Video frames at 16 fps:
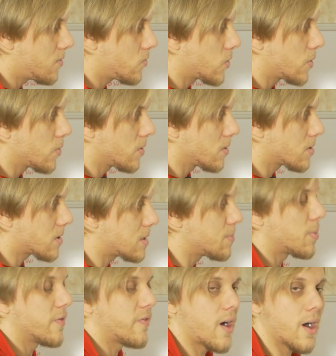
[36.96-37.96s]
We will
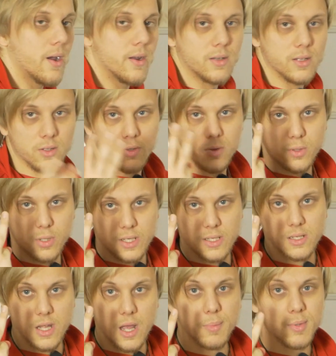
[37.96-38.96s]
simplify it into 3
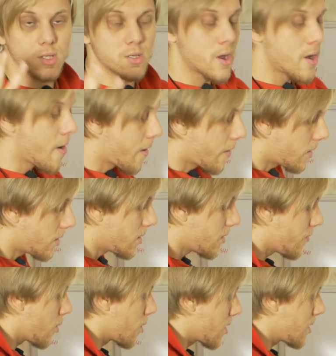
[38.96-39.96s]
steps
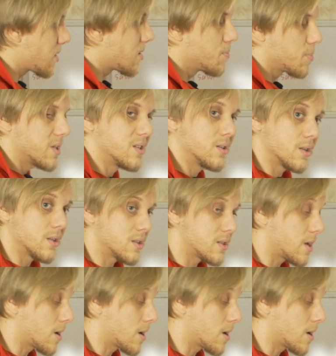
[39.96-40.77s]
for the simplicity's